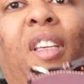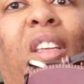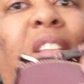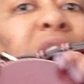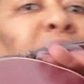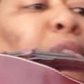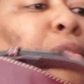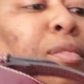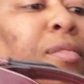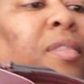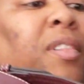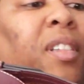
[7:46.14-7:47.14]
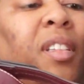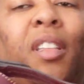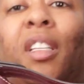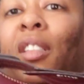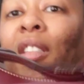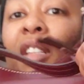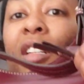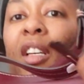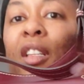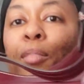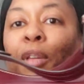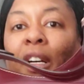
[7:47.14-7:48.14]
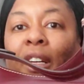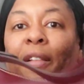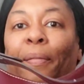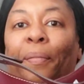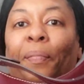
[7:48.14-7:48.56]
and so this is another pocket.